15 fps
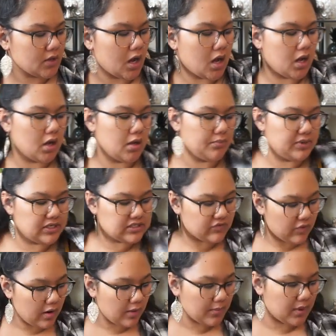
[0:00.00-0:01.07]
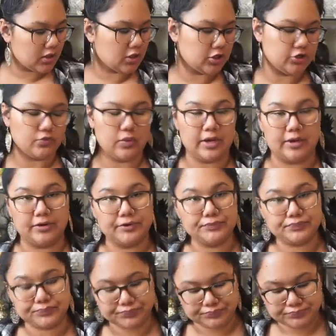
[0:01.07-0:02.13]
um, is from Goodwill.
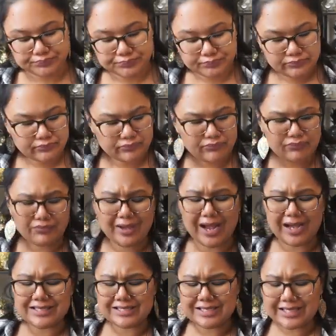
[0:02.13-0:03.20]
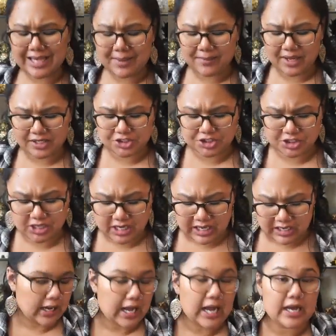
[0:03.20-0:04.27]
I didn't get much.
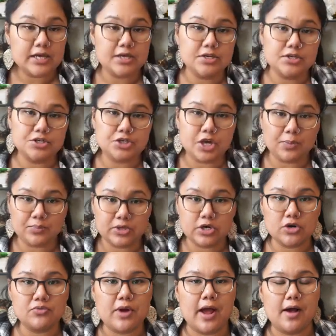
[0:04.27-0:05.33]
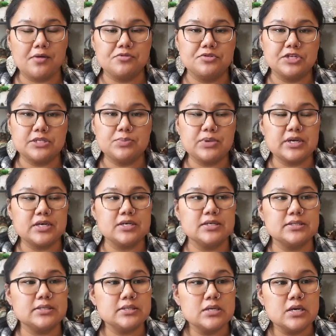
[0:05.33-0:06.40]
I shop year-round just
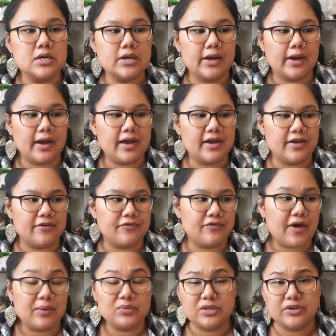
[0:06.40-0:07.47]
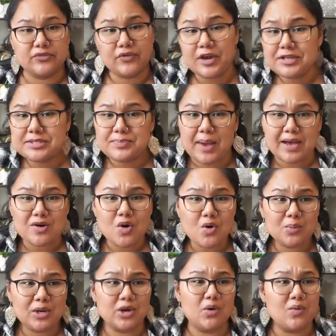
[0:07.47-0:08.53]
because I have family and friends back
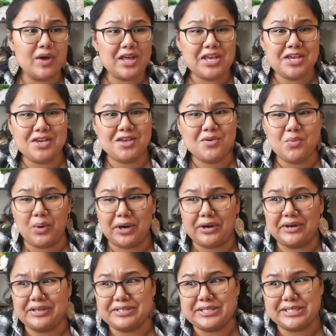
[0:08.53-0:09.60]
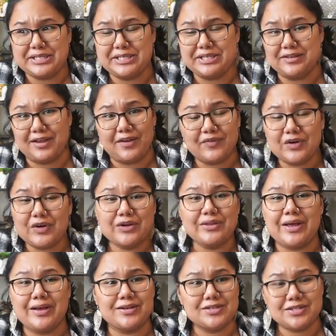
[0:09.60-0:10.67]
home in Hawaii where it's never
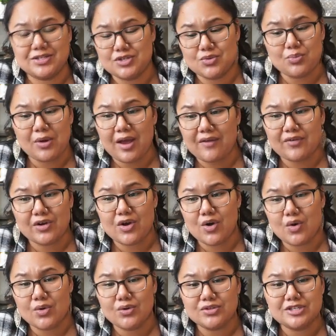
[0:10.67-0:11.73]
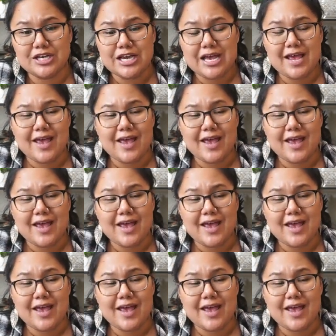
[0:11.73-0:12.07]
like super ever cold